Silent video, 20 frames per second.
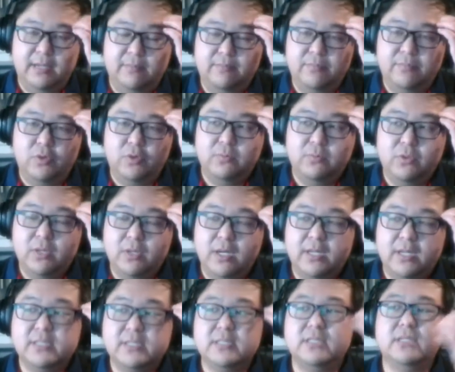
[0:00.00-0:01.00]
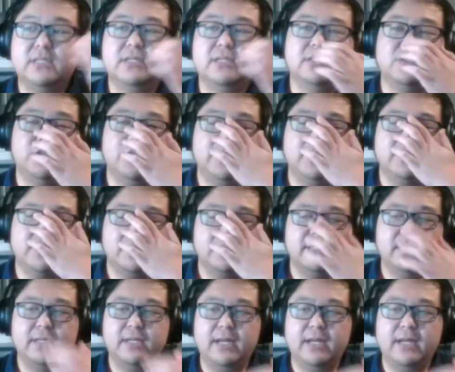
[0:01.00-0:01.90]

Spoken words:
promo cards sheets.